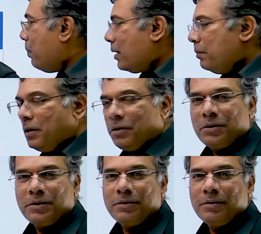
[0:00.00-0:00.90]

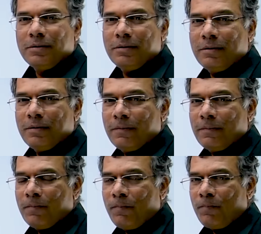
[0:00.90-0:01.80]
parameters.
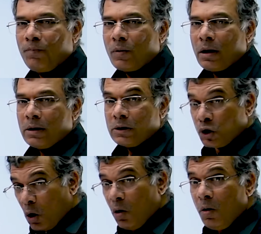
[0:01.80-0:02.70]

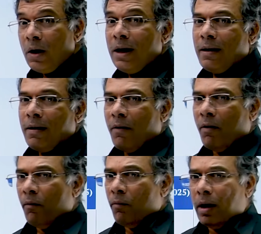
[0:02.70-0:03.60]
So,
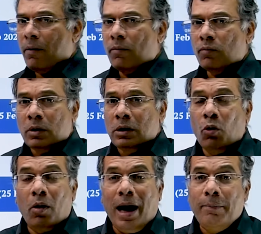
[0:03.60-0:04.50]

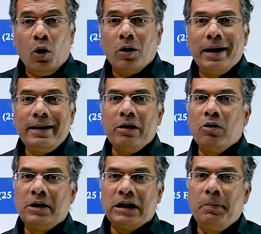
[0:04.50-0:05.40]
now I'm not getting
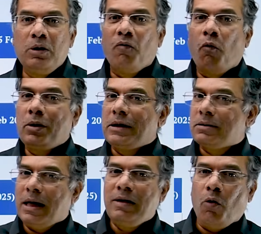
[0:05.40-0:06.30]
into judgment of what is
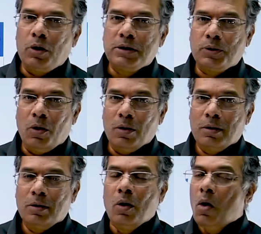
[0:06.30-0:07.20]
right, what is wrong.
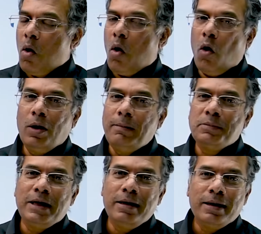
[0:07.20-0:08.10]
All I'm
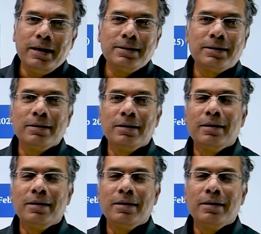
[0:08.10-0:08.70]
saying is